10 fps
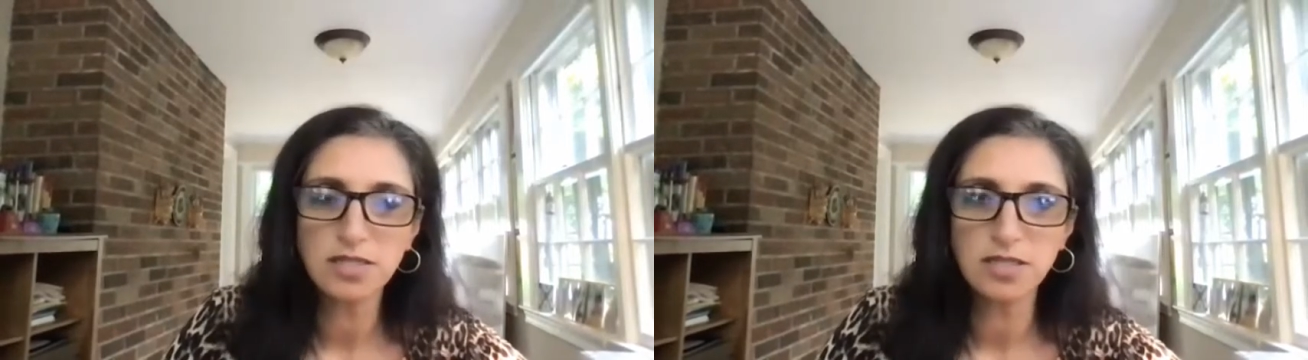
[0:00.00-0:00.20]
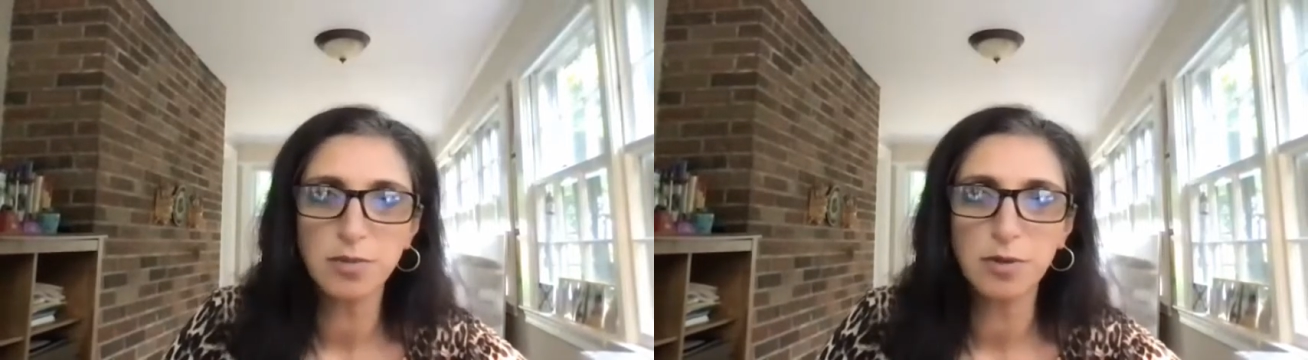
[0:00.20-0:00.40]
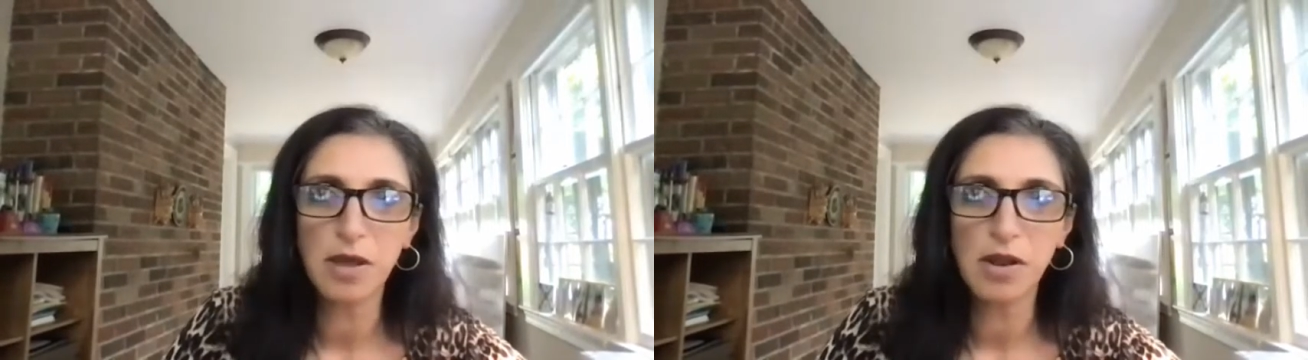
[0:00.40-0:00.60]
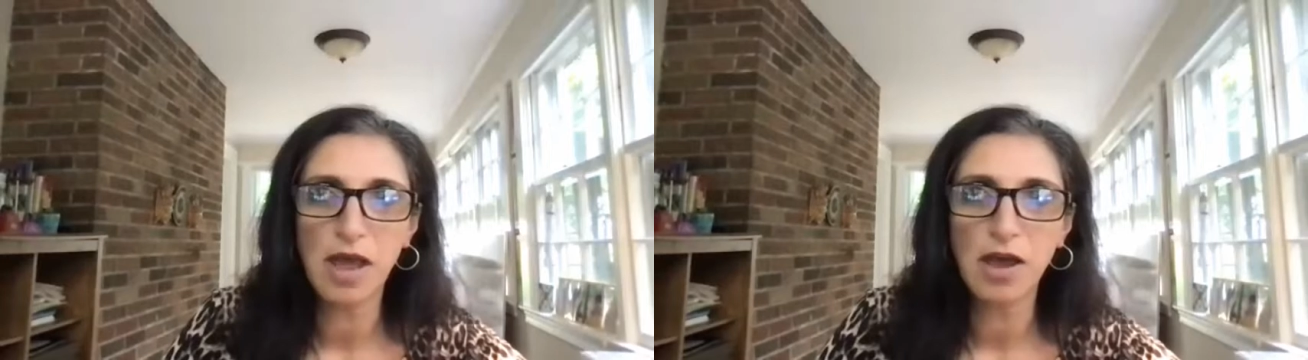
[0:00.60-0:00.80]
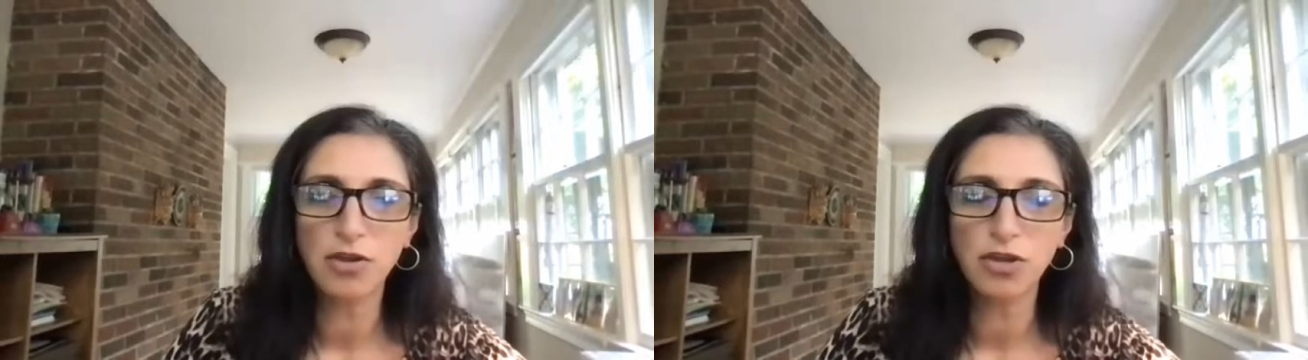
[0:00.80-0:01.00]
little bit about
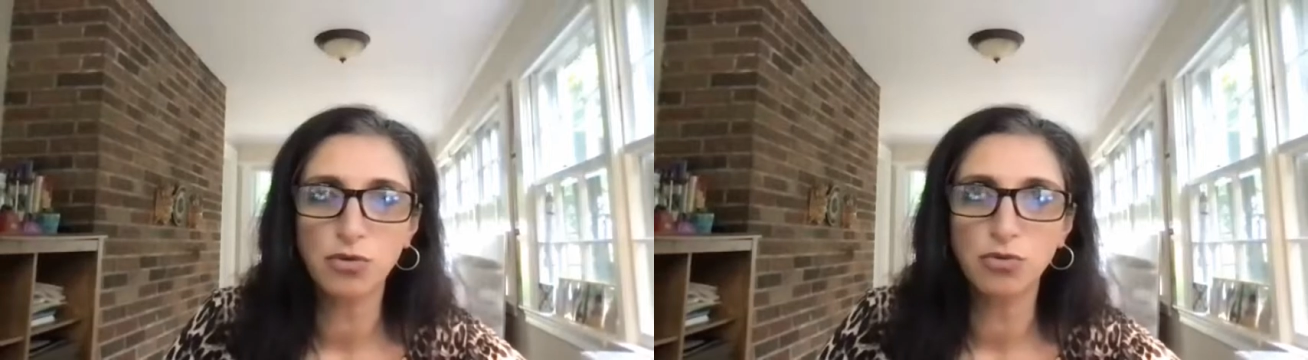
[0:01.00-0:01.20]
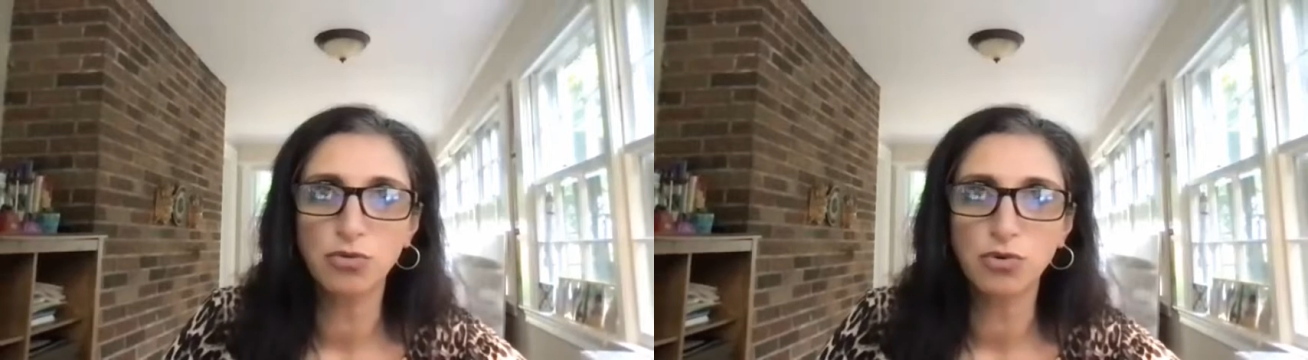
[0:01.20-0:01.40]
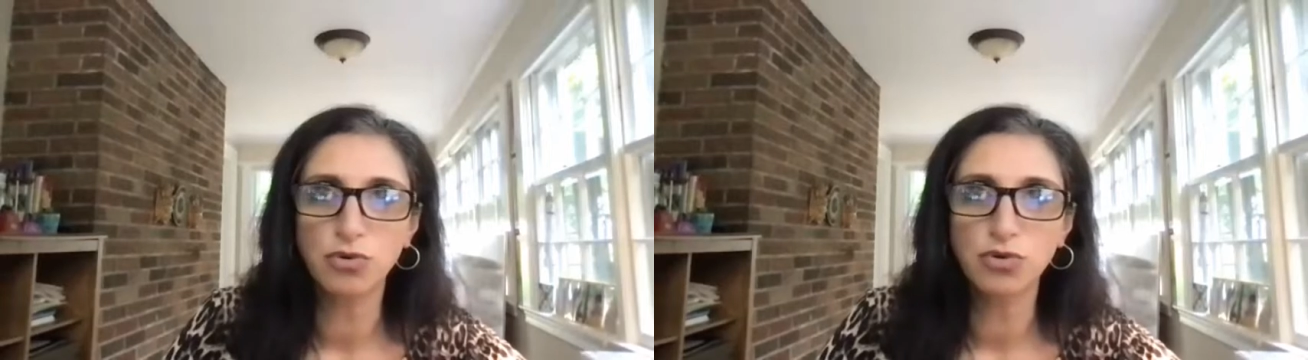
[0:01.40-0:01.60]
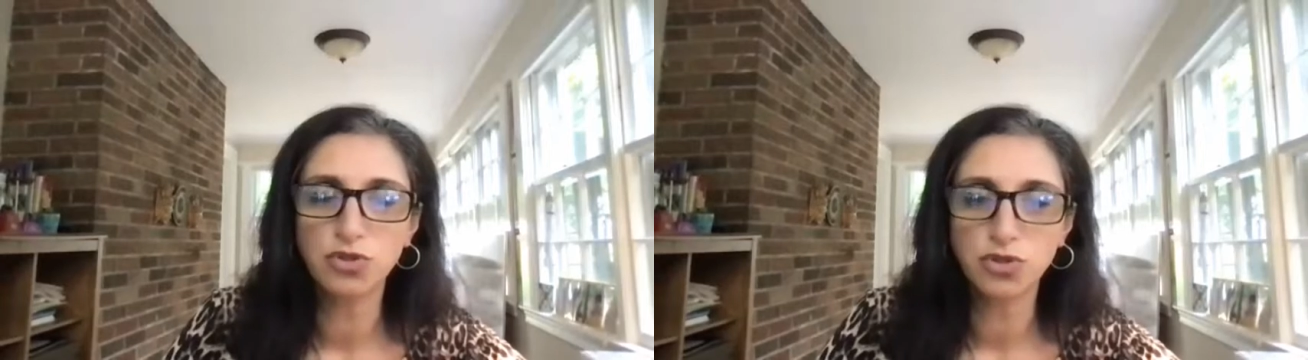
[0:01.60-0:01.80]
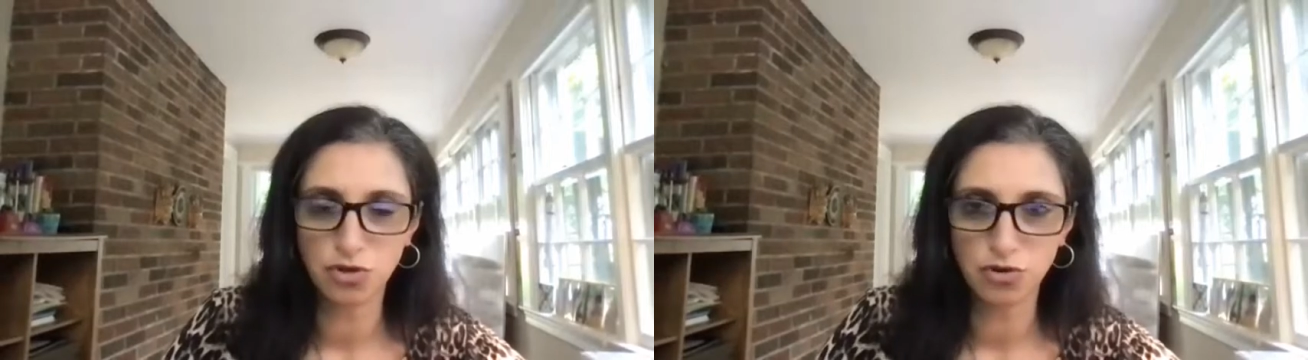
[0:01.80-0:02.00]
how you
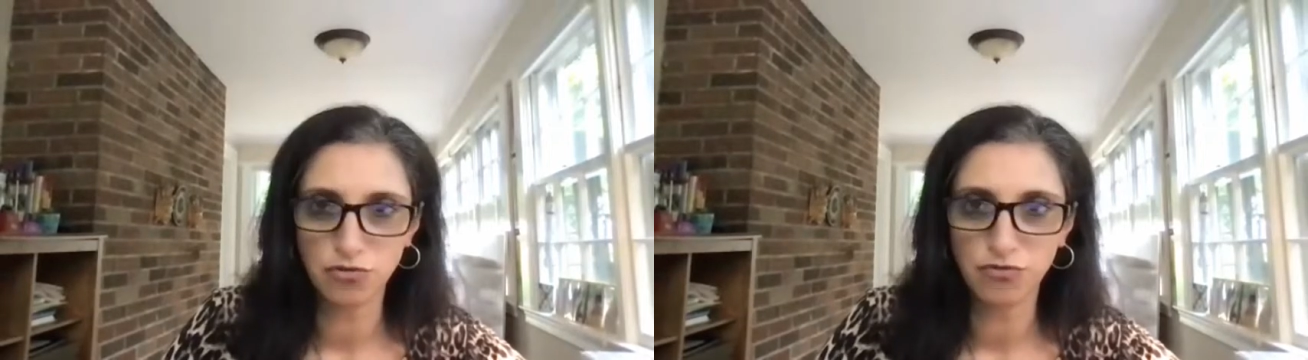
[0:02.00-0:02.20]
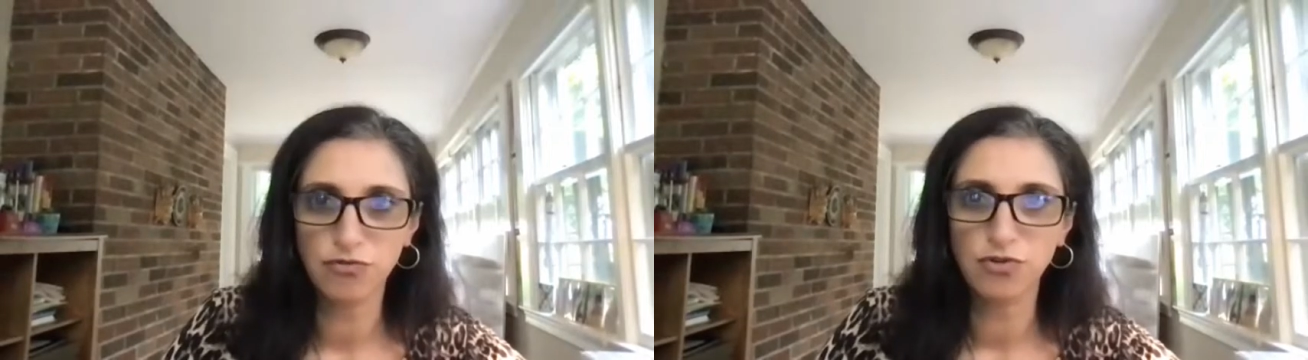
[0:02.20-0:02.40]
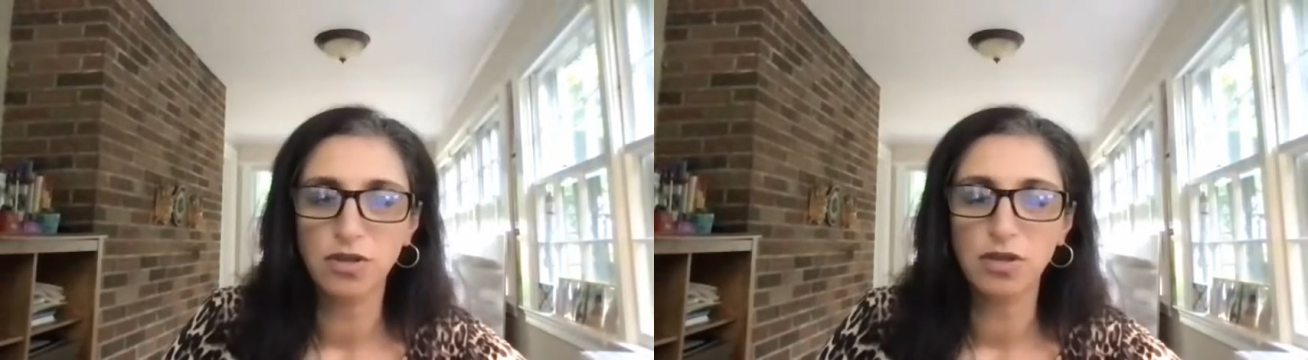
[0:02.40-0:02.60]
serve.